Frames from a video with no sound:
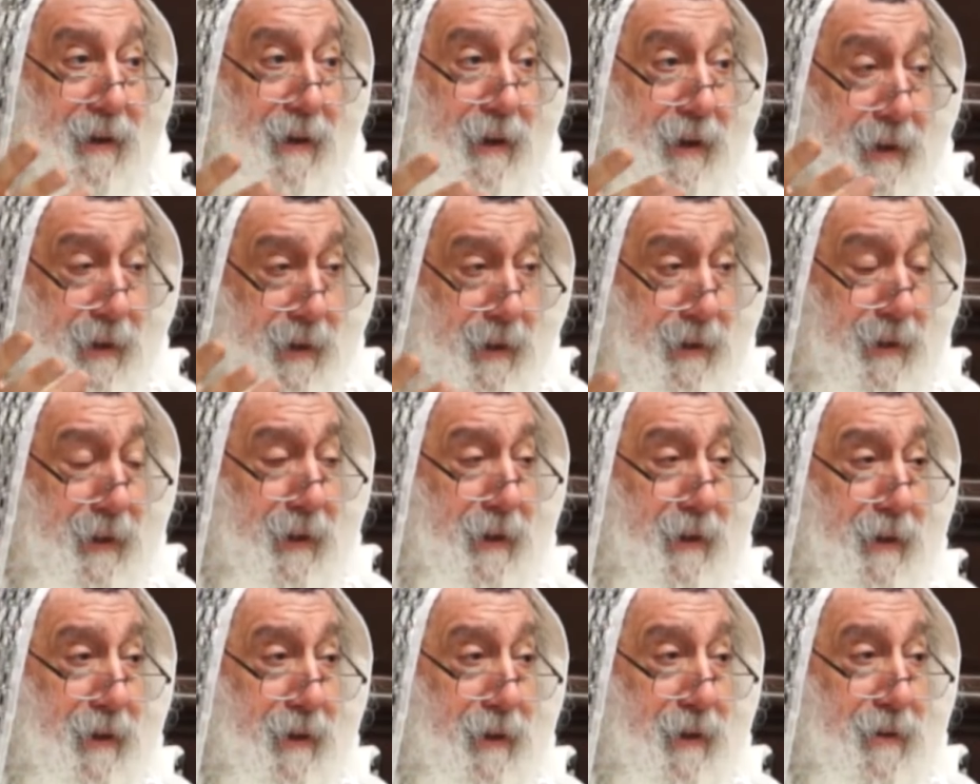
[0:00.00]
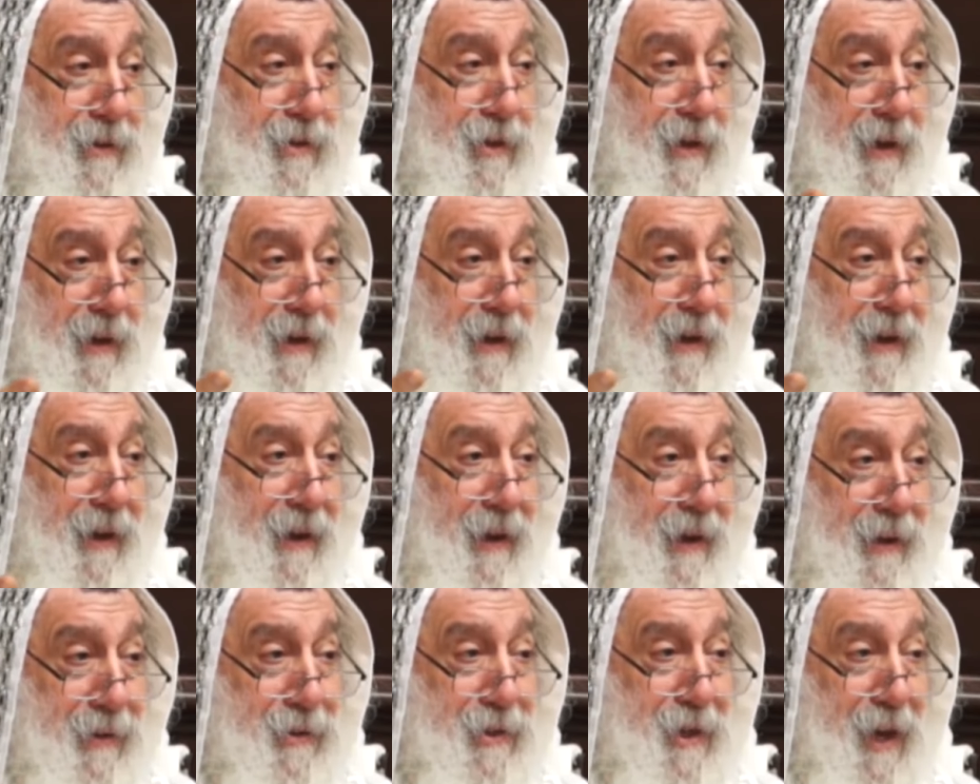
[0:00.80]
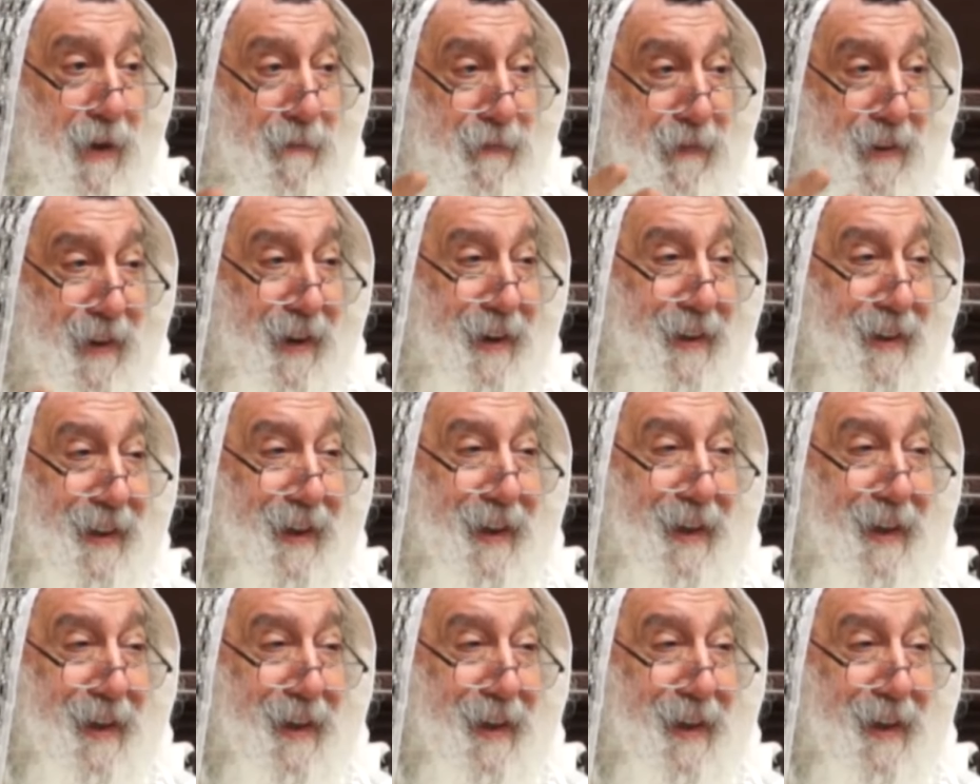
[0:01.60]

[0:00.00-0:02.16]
Kennedy, JFK.